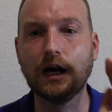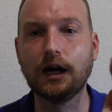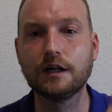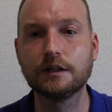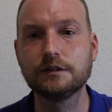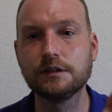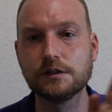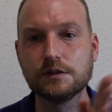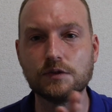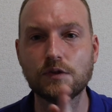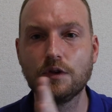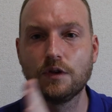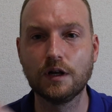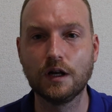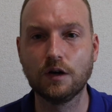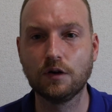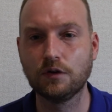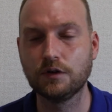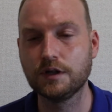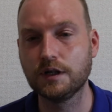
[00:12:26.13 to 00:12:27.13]
Art Studio
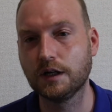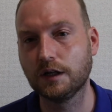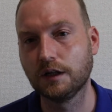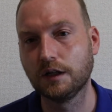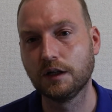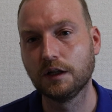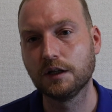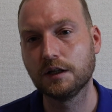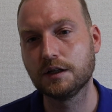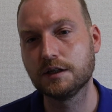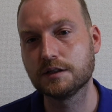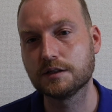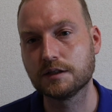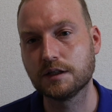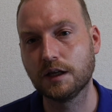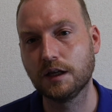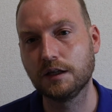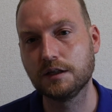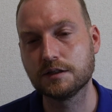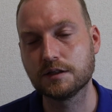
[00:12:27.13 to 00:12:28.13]
Nagoya is
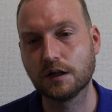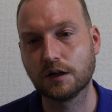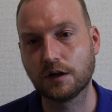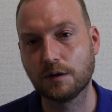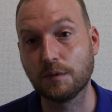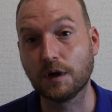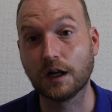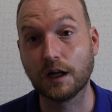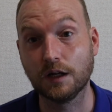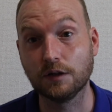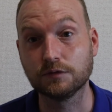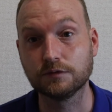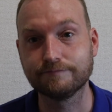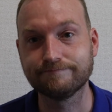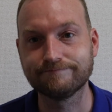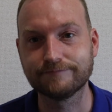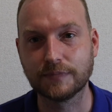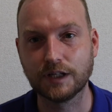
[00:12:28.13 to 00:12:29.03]
the Instagram account.